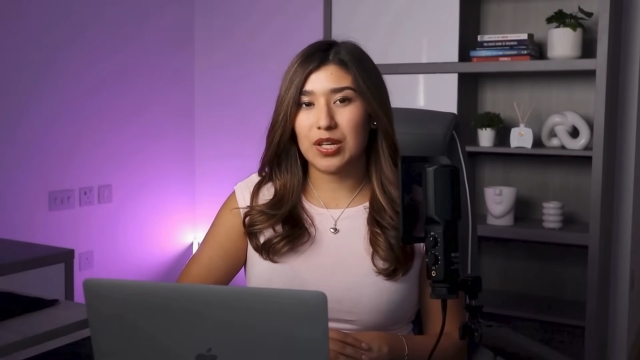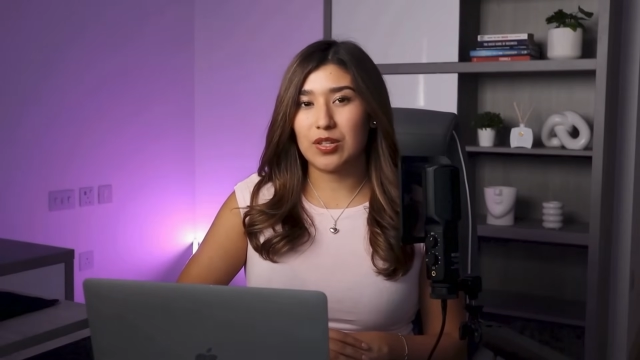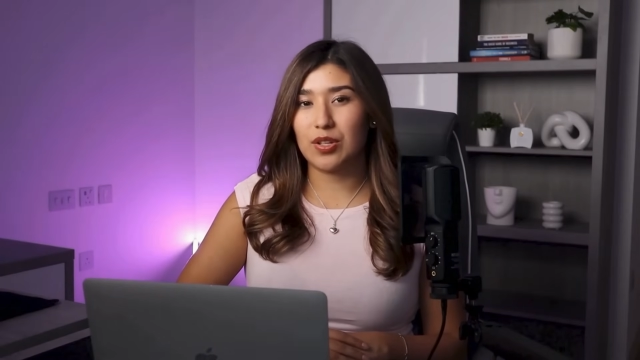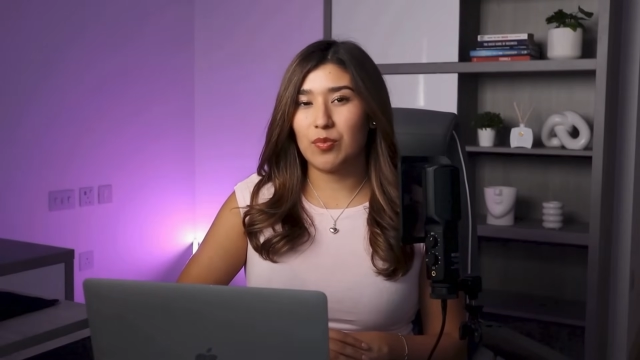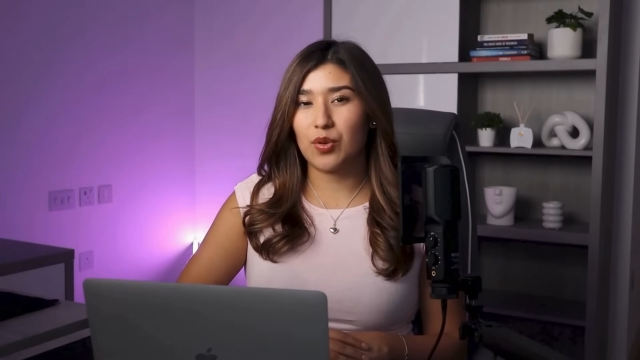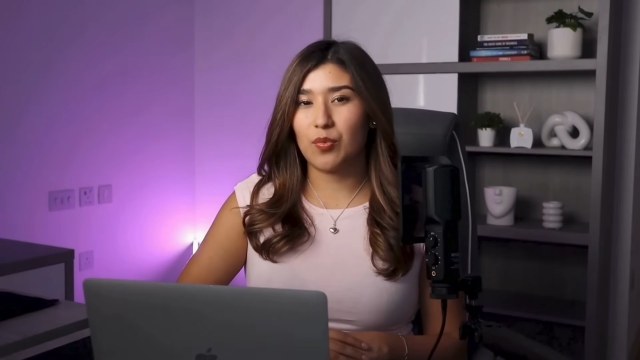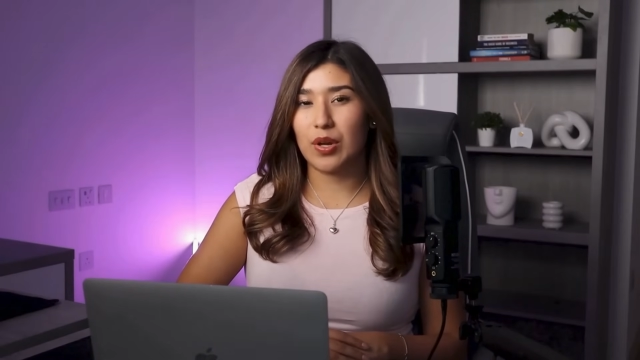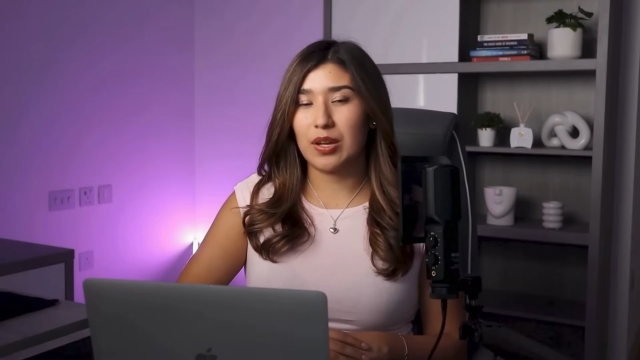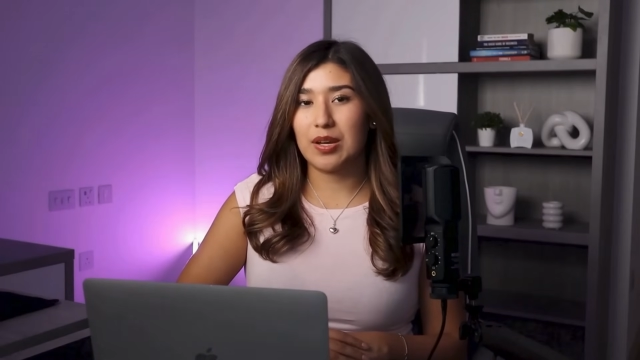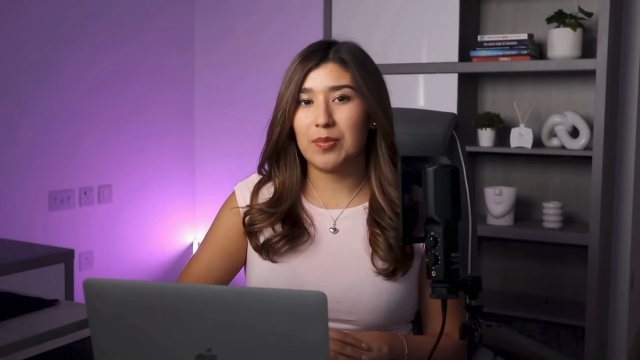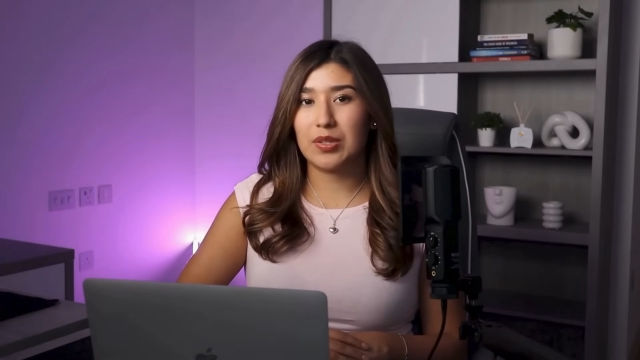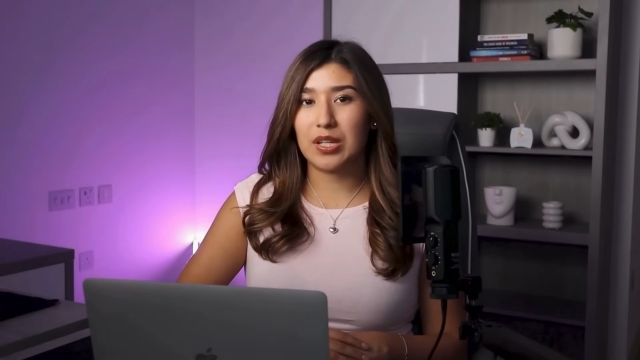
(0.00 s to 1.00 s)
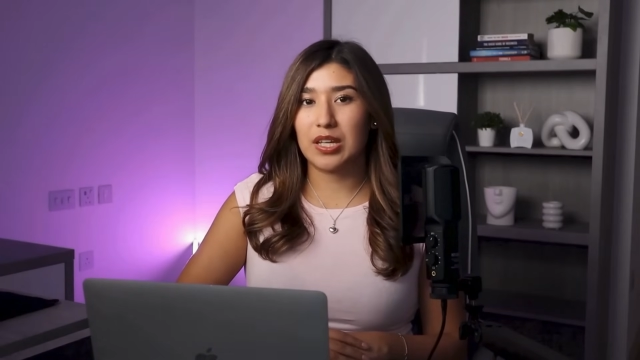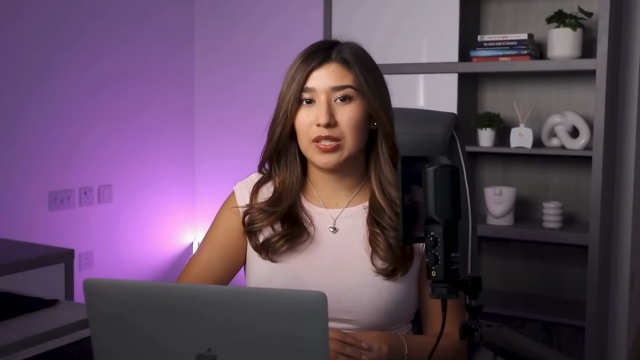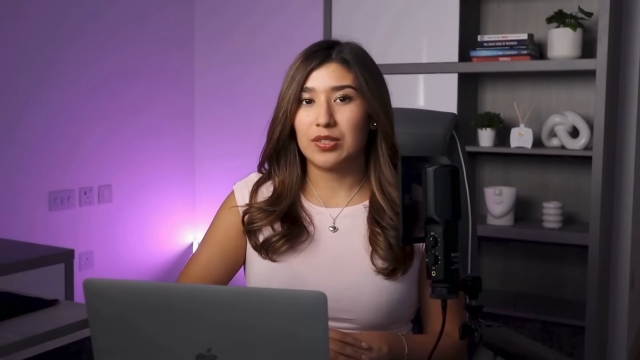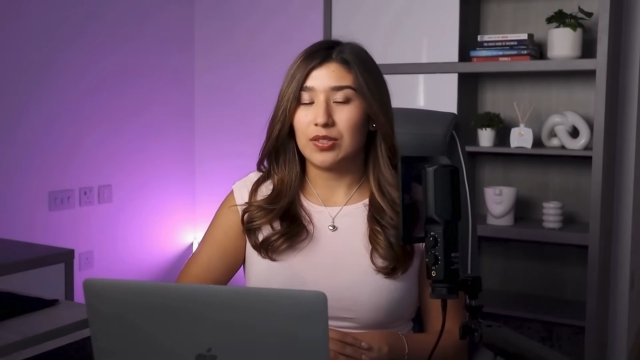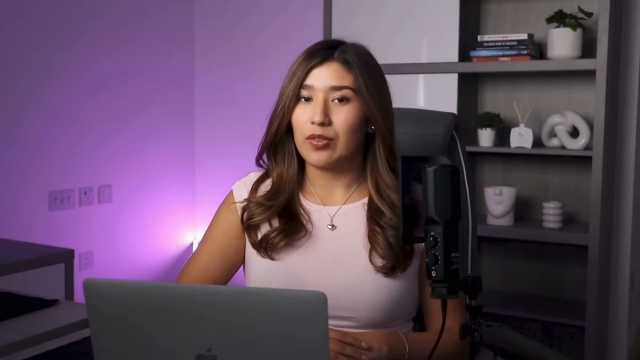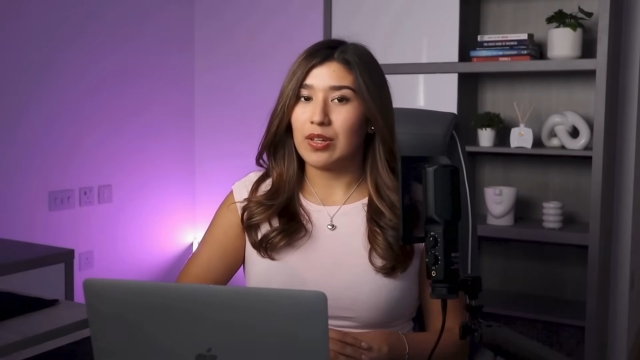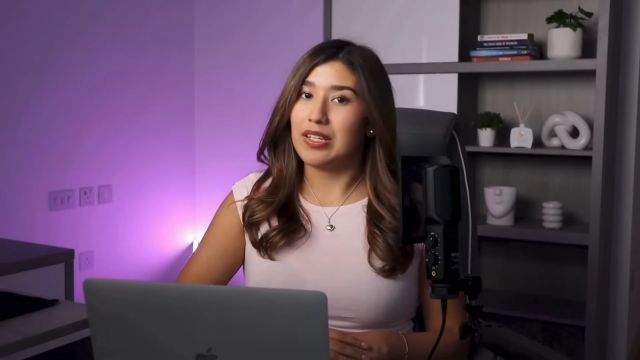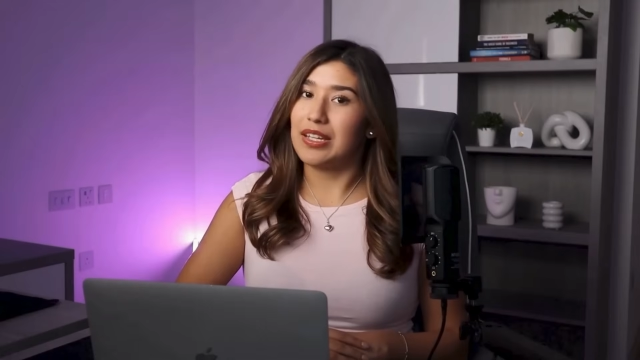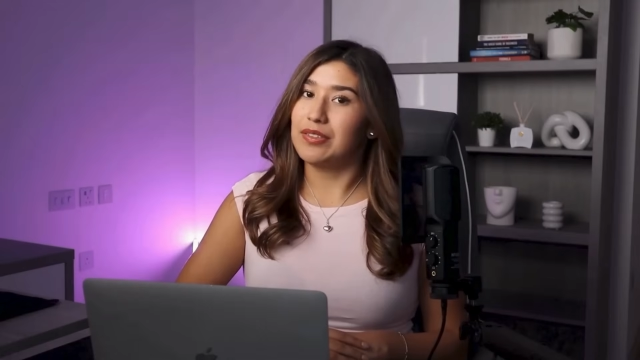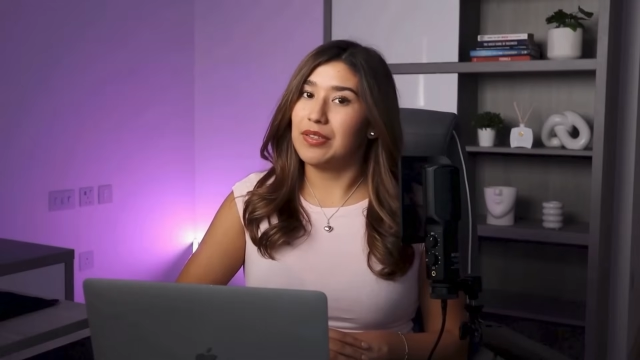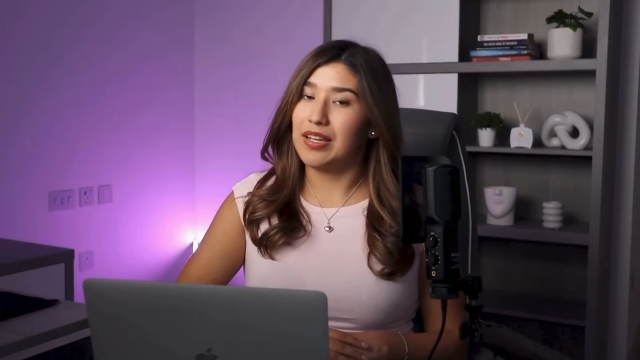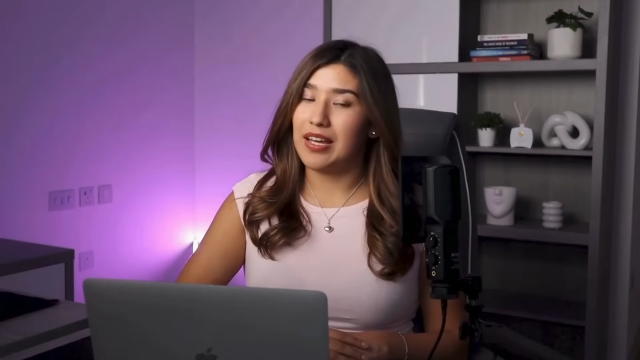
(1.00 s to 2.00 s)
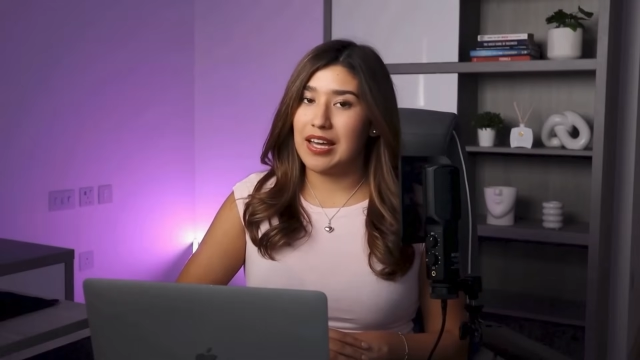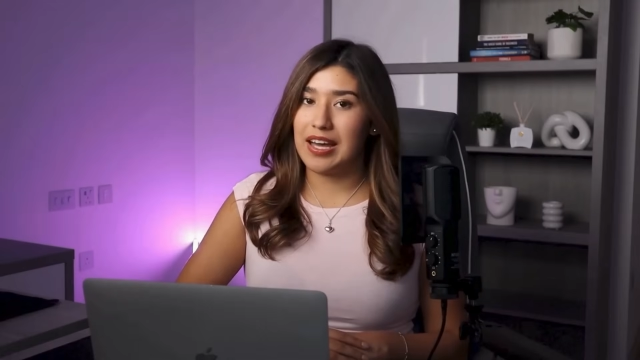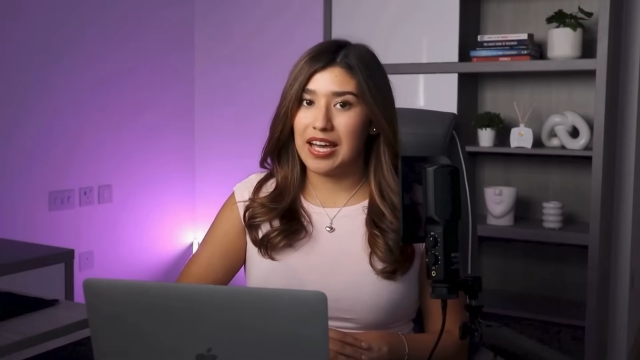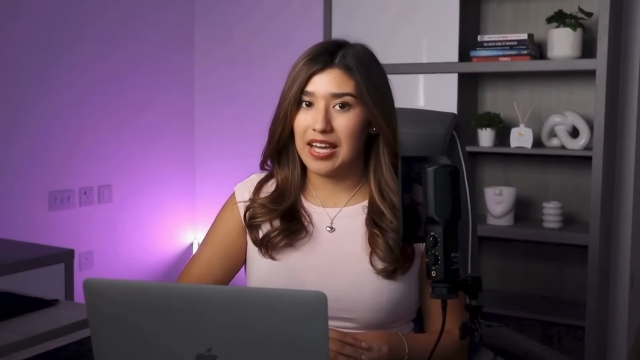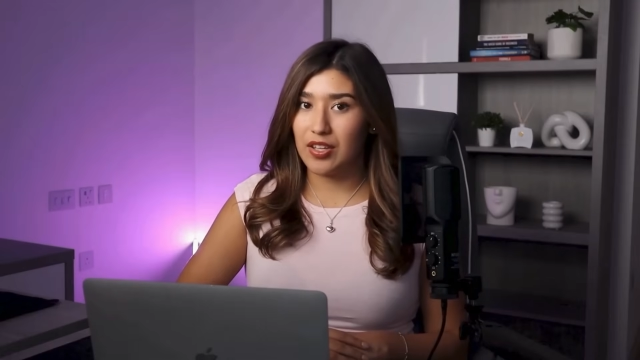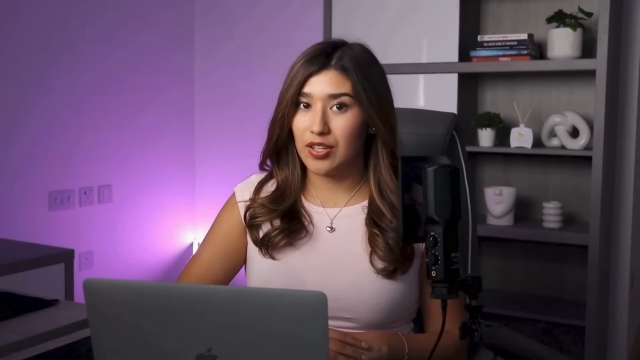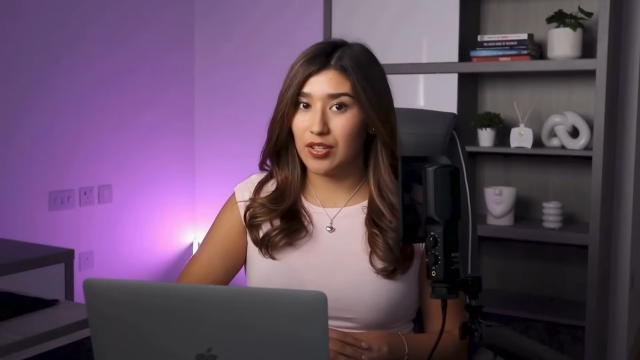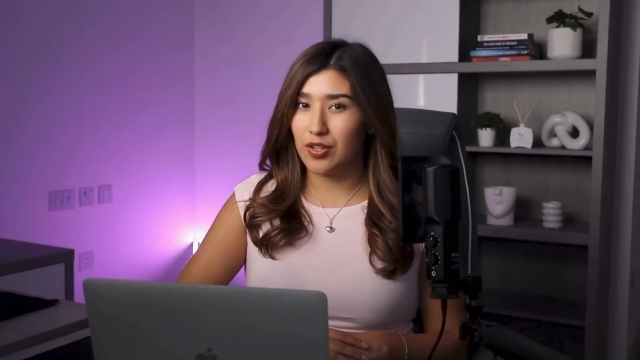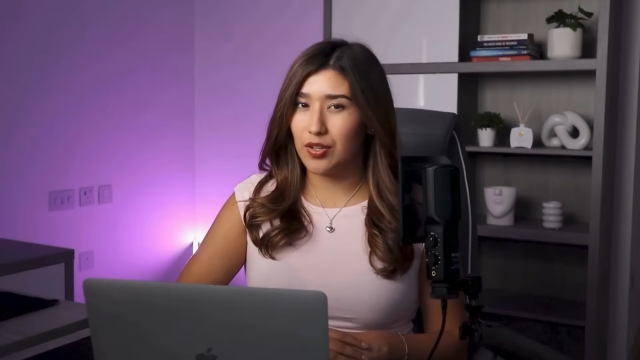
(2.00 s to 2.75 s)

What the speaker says: No more worrying about characters looking different in each